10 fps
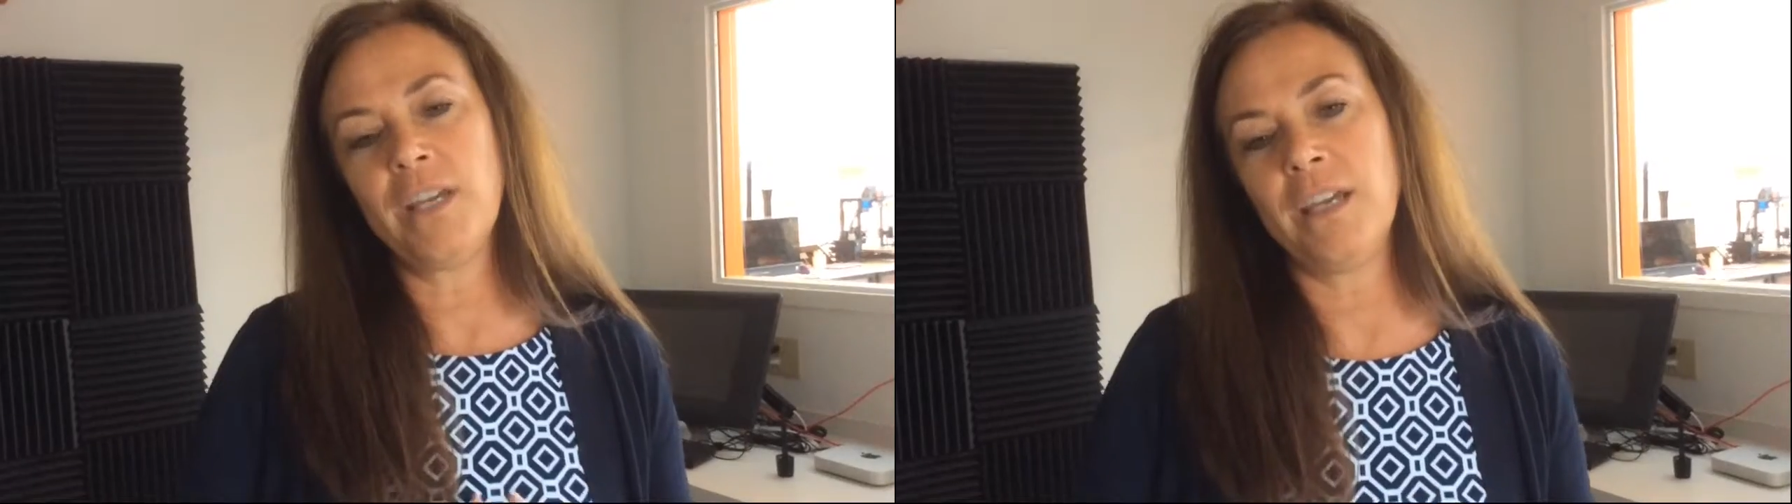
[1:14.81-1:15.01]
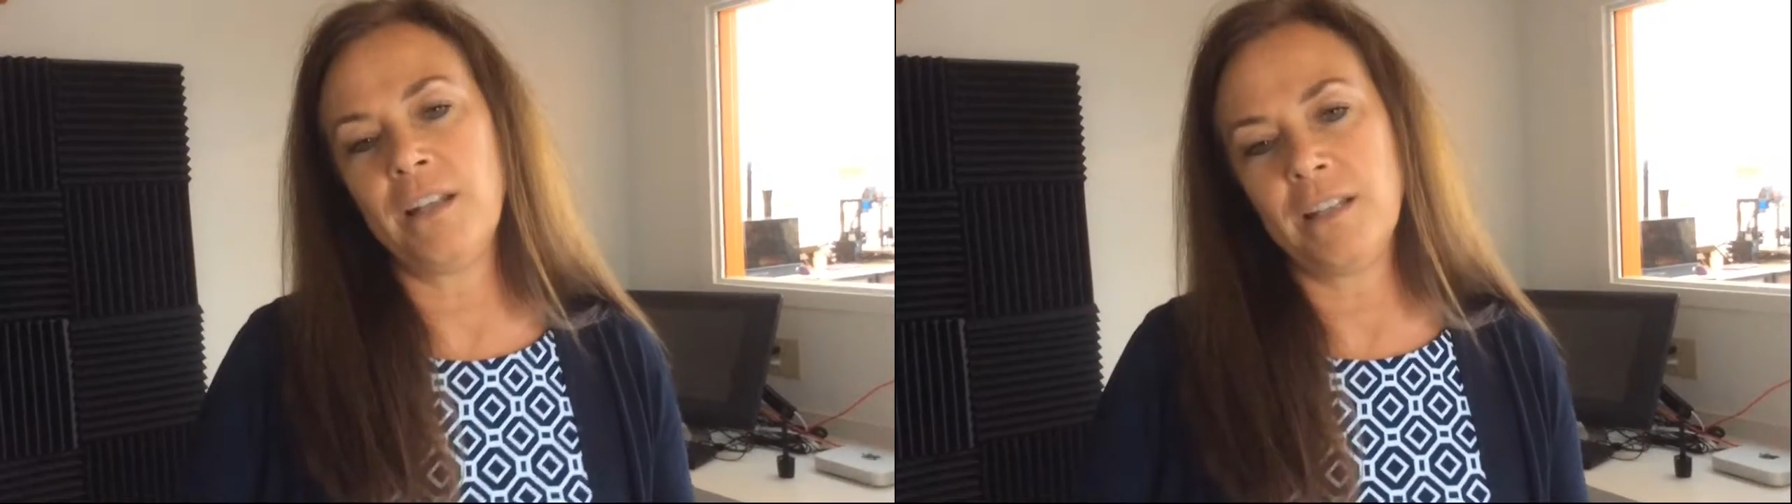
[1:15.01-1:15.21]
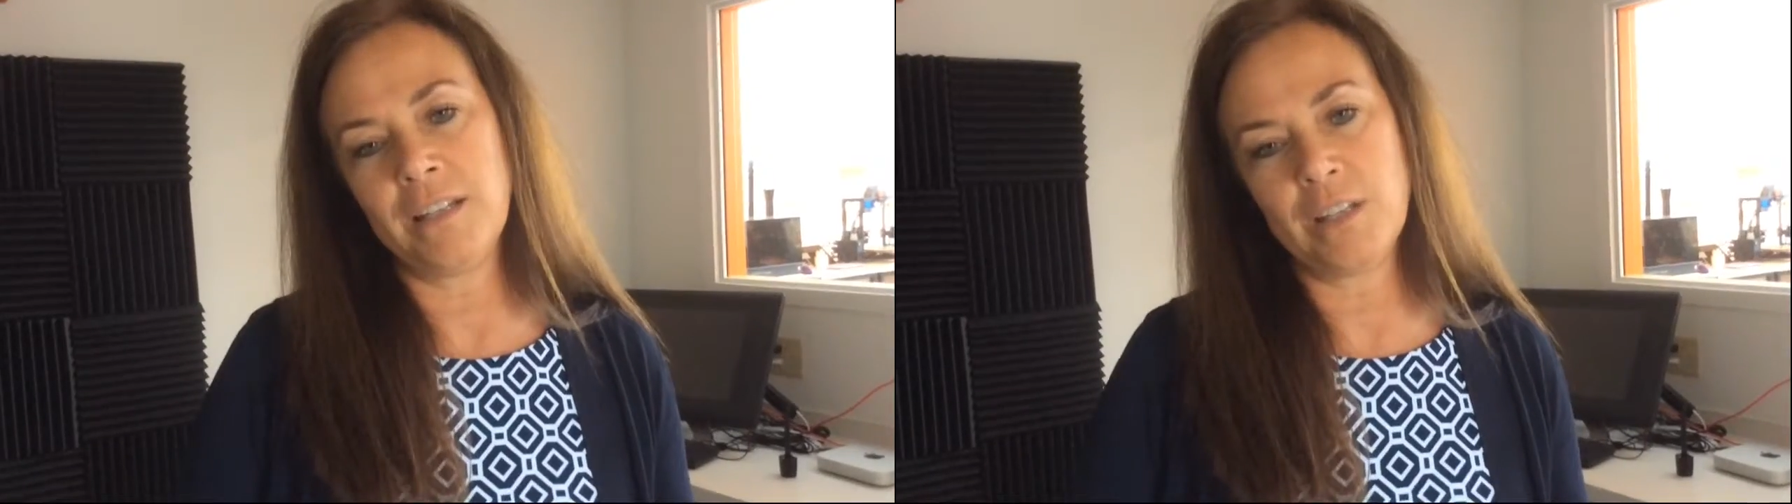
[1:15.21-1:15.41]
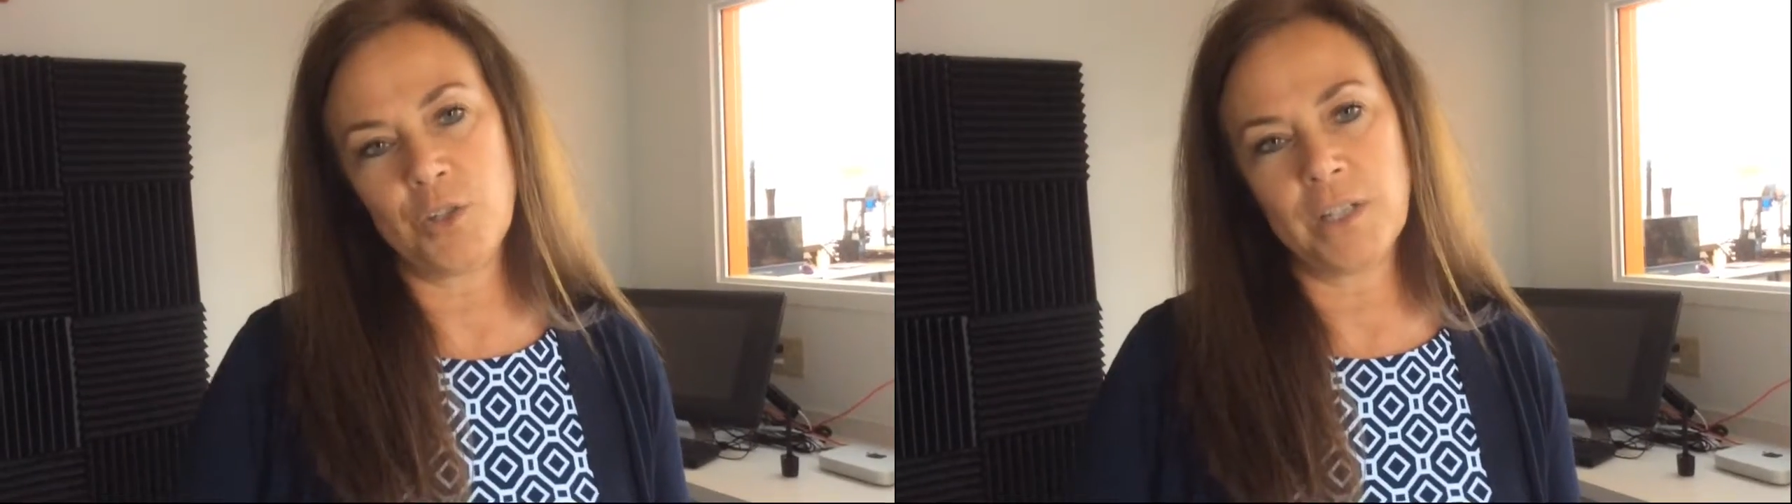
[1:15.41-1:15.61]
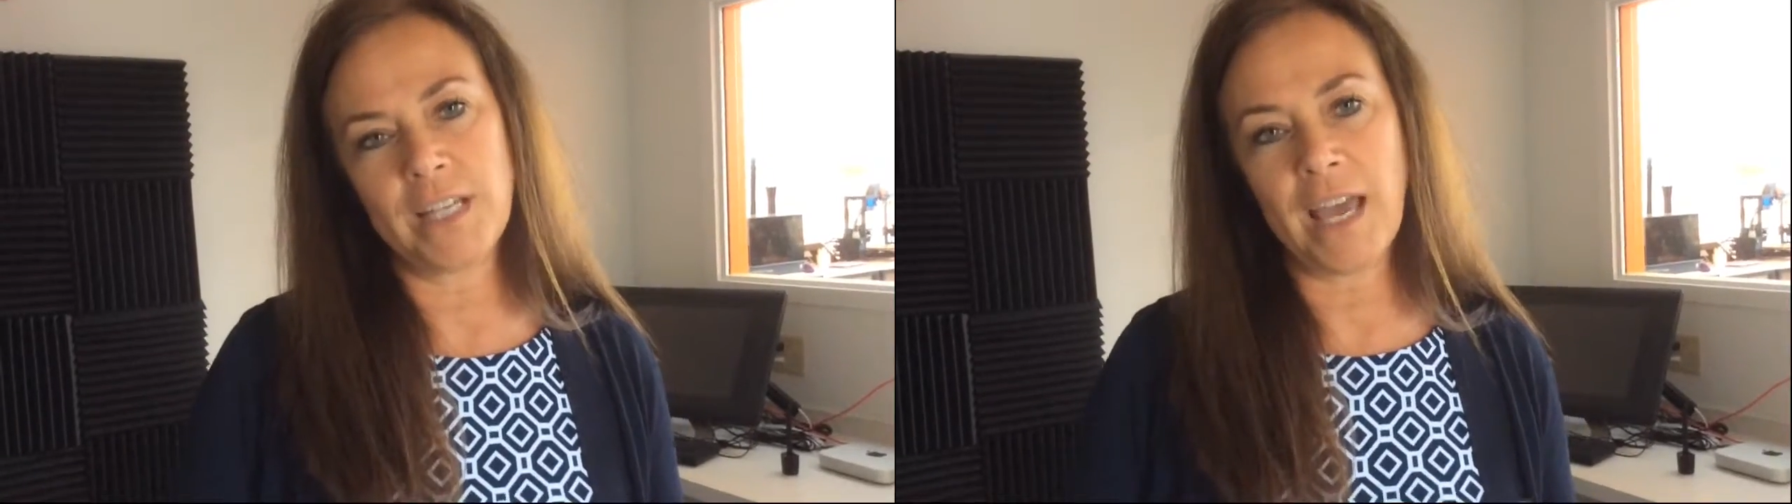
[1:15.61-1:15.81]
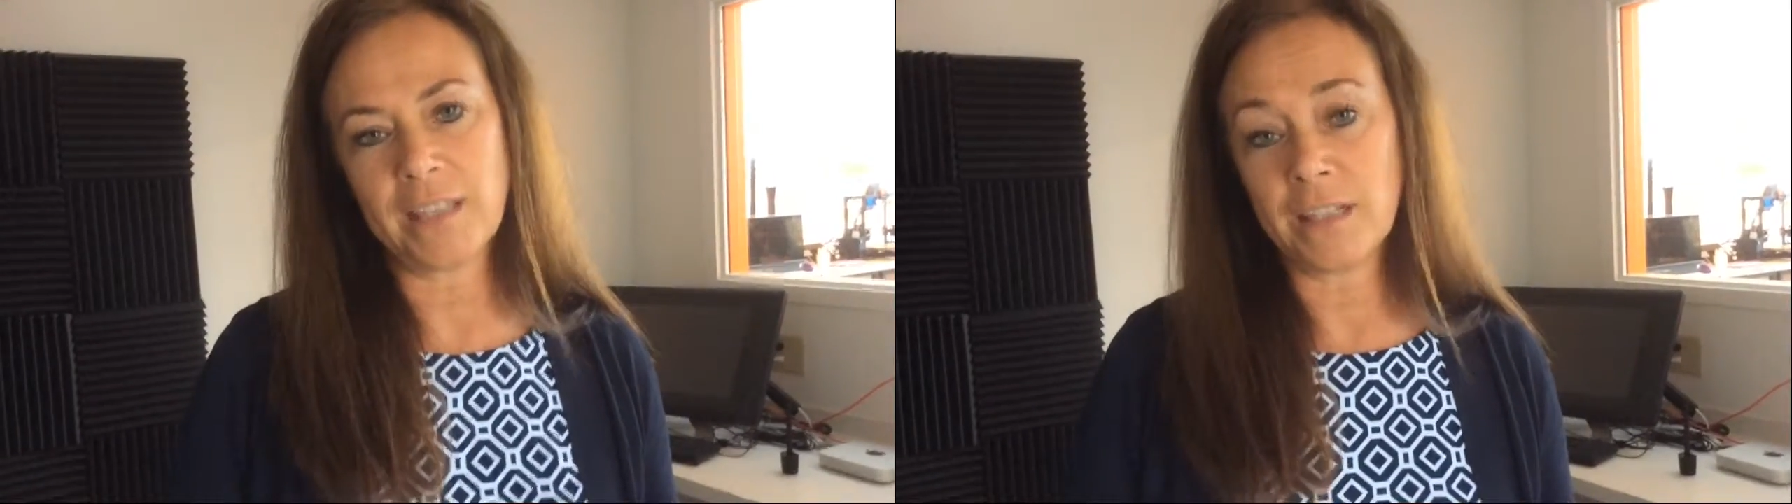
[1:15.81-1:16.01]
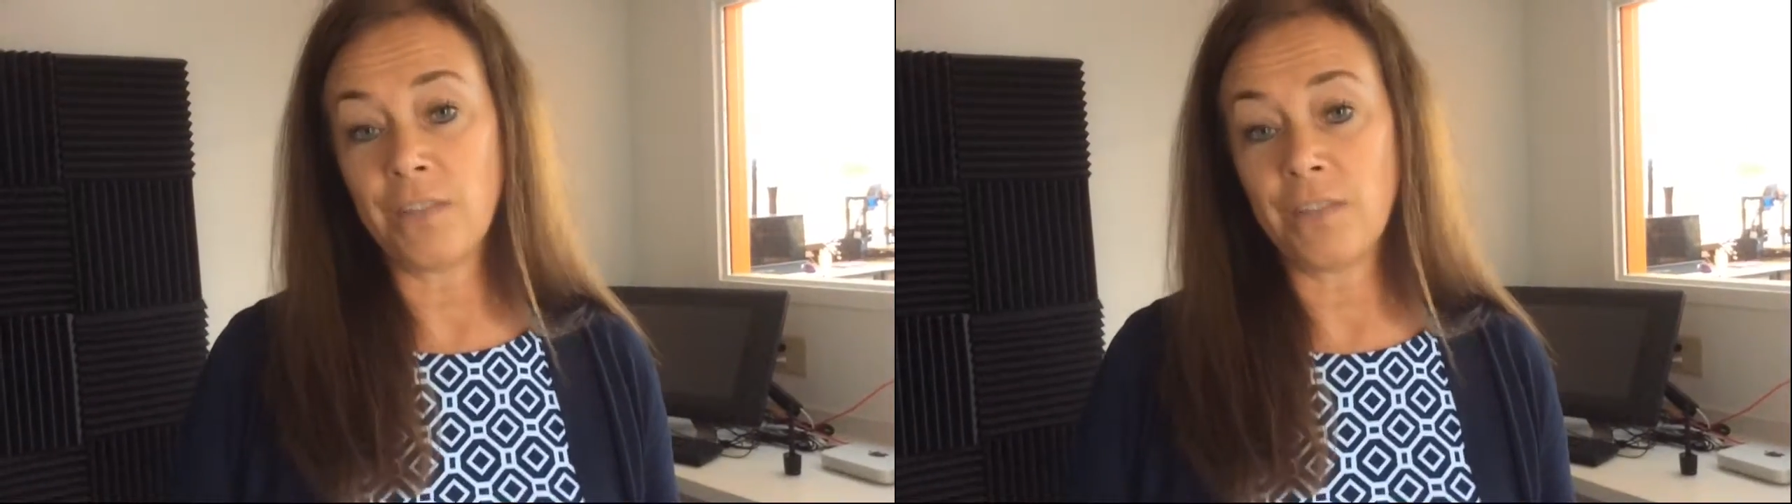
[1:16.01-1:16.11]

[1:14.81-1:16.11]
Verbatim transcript: kid in the district has a